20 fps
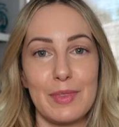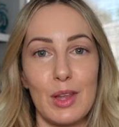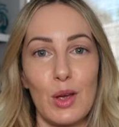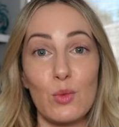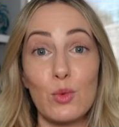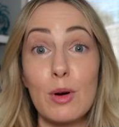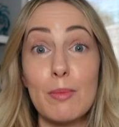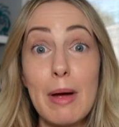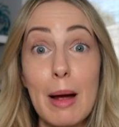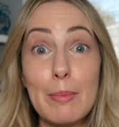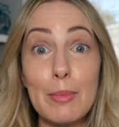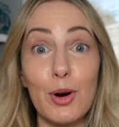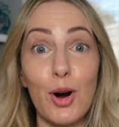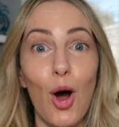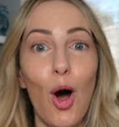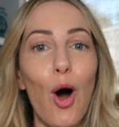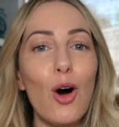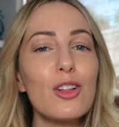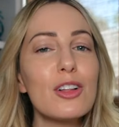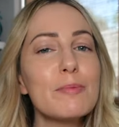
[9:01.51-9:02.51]
Remember,
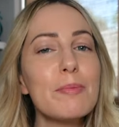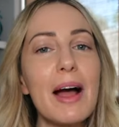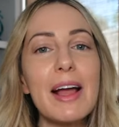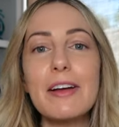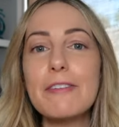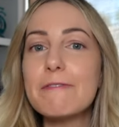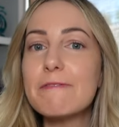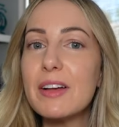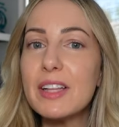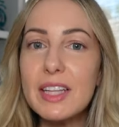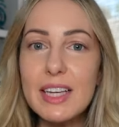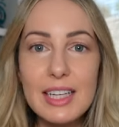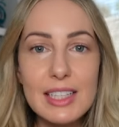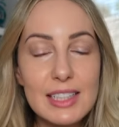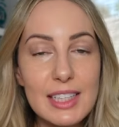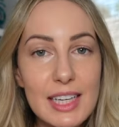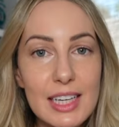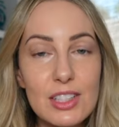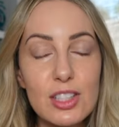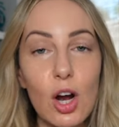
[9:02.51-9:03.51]
all of my affiliate
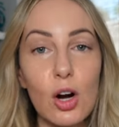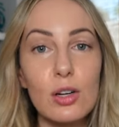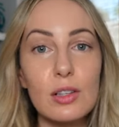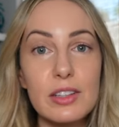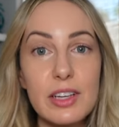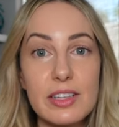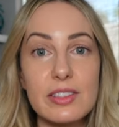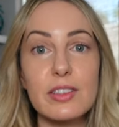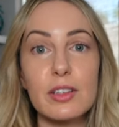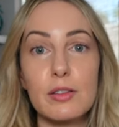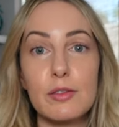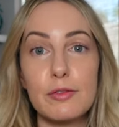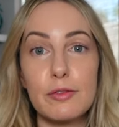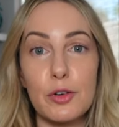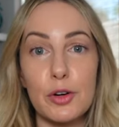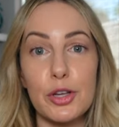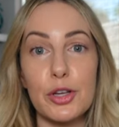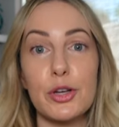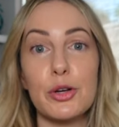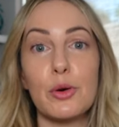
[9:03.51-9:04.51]
links are listed
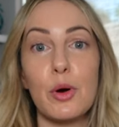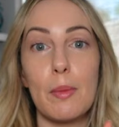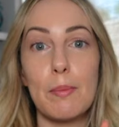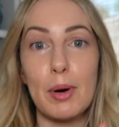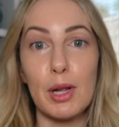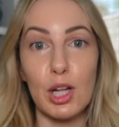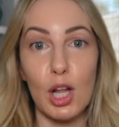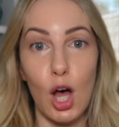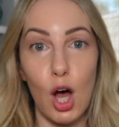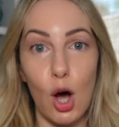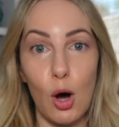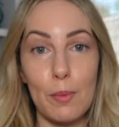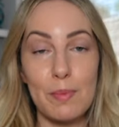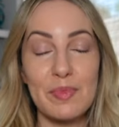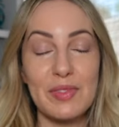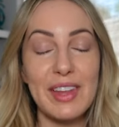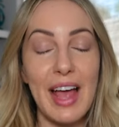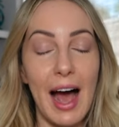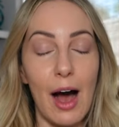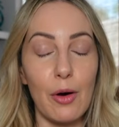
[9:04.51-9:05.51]
for you below.
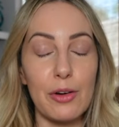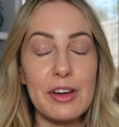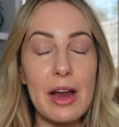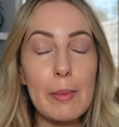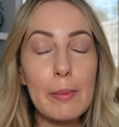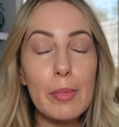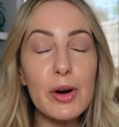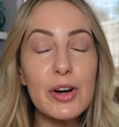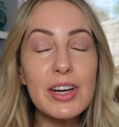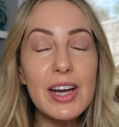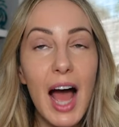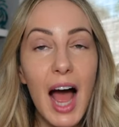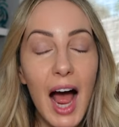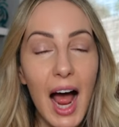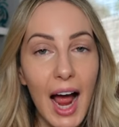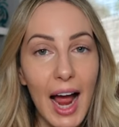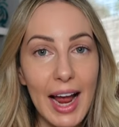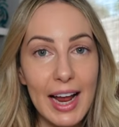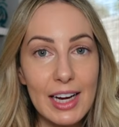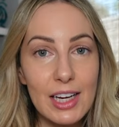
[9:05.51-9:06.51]
Now, number
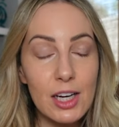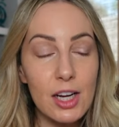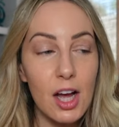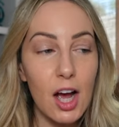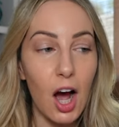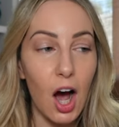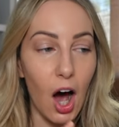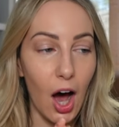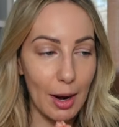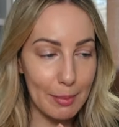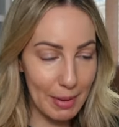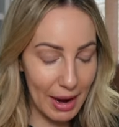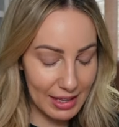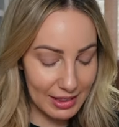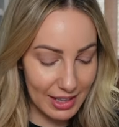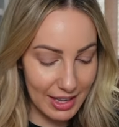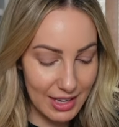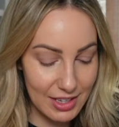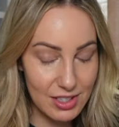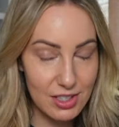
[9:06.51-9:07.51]
nine on my
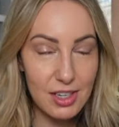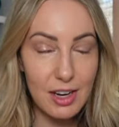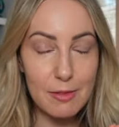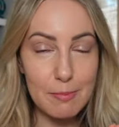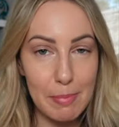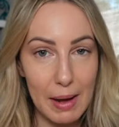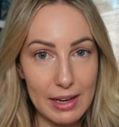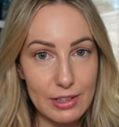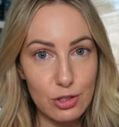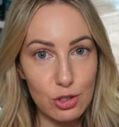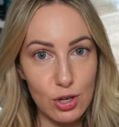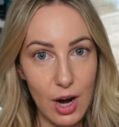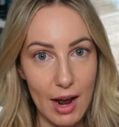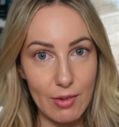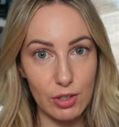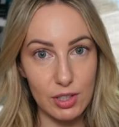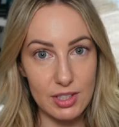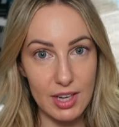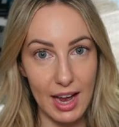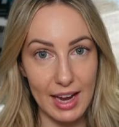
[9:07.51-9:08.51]
list of best
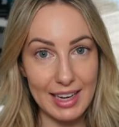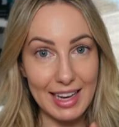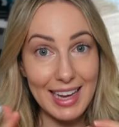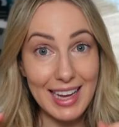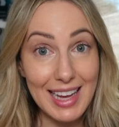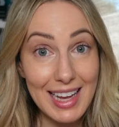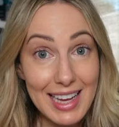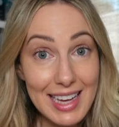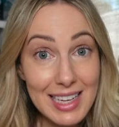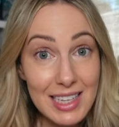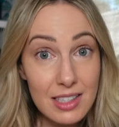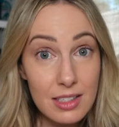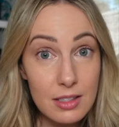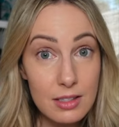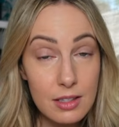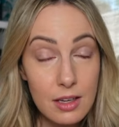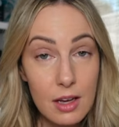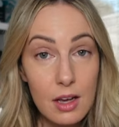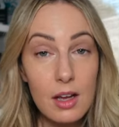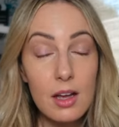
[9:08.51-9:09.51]
travel tech
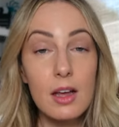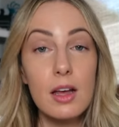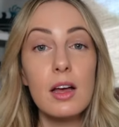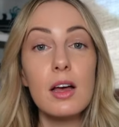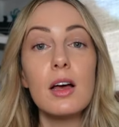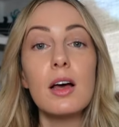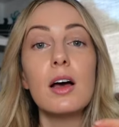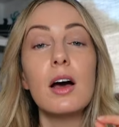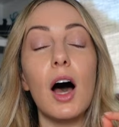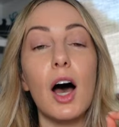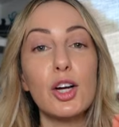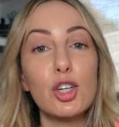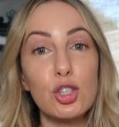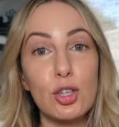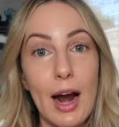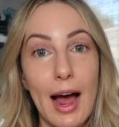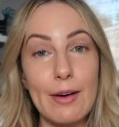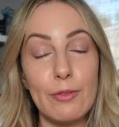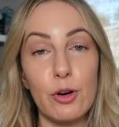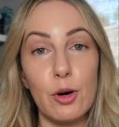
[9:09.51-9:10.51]
is a
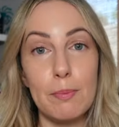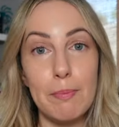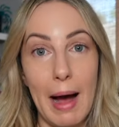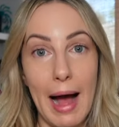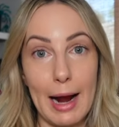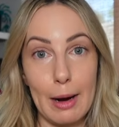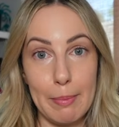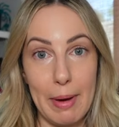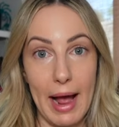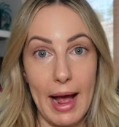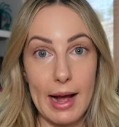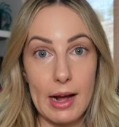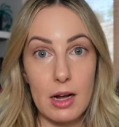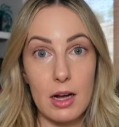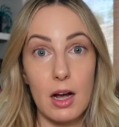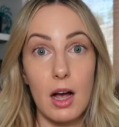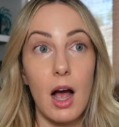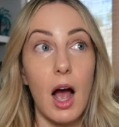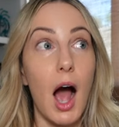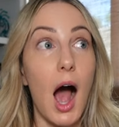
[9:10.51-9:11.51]
travel backpack.
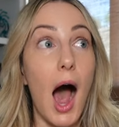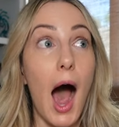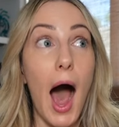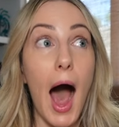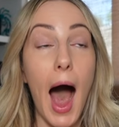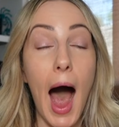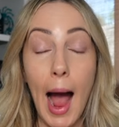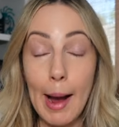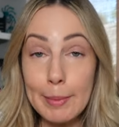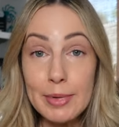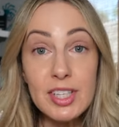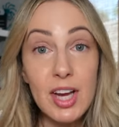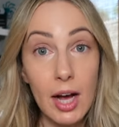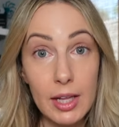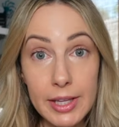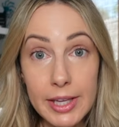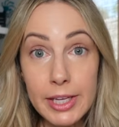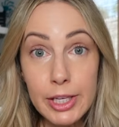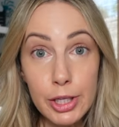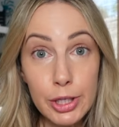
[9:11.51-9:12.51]
I'm
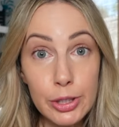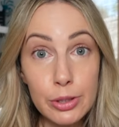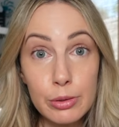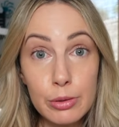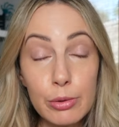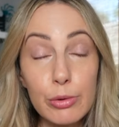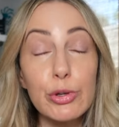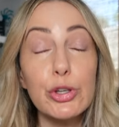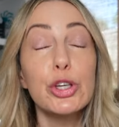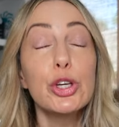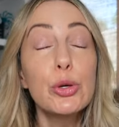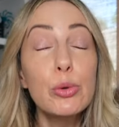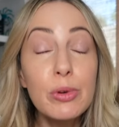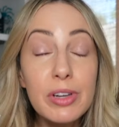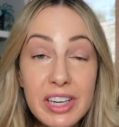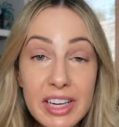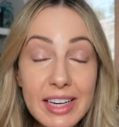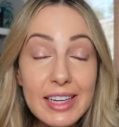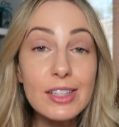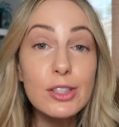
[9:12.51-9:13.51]
telling you, you
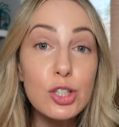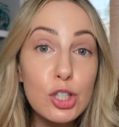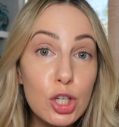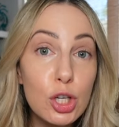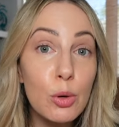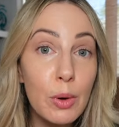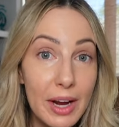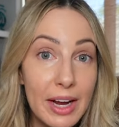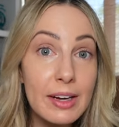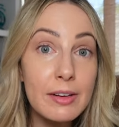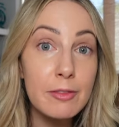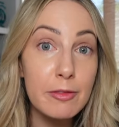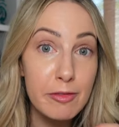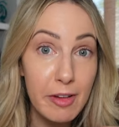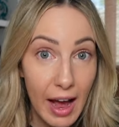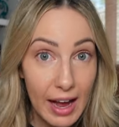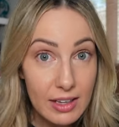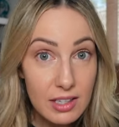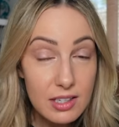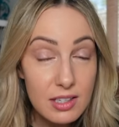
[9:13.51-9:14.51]
need to
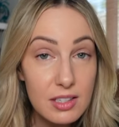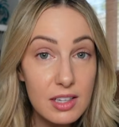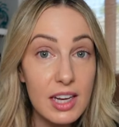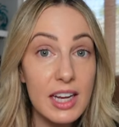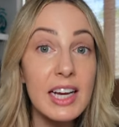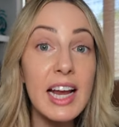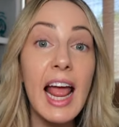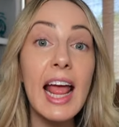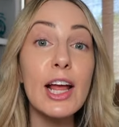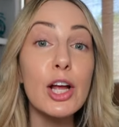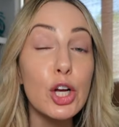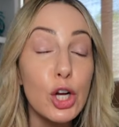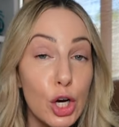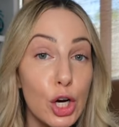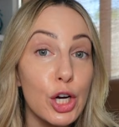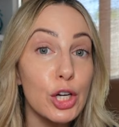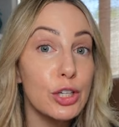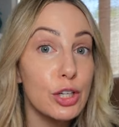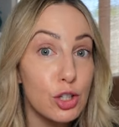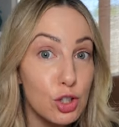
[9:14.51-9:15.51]
invest in a
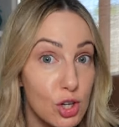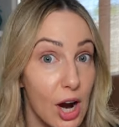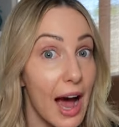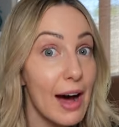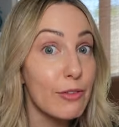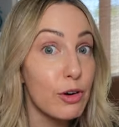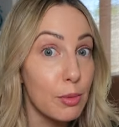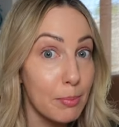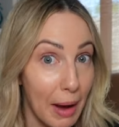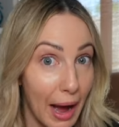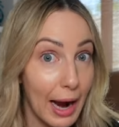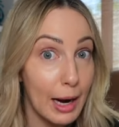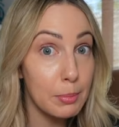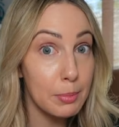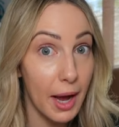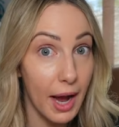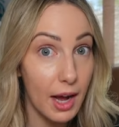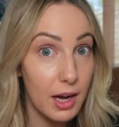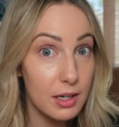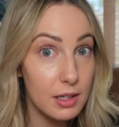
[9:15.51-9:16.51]
good travel
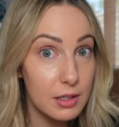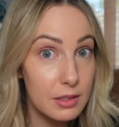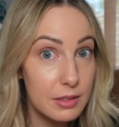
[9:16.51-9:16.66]
backpack.